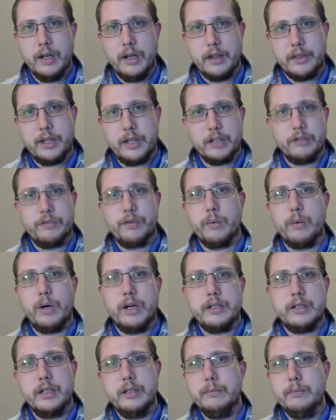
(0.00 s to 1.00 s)
Thanks for
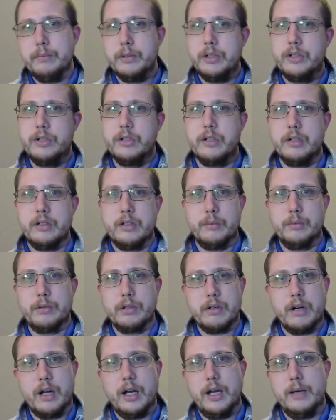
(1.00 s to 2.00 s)
watching. Be sure to
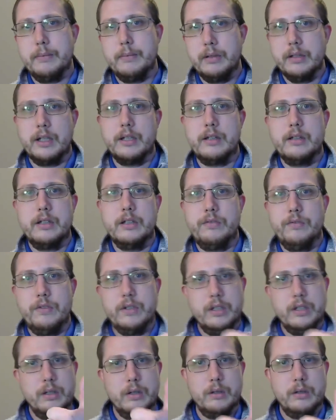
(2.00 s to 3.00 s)
subscribe, like this
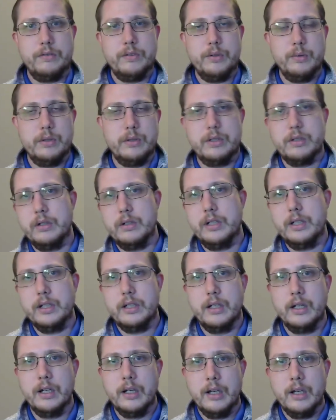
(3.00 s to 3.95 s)
video if you enjoyed it,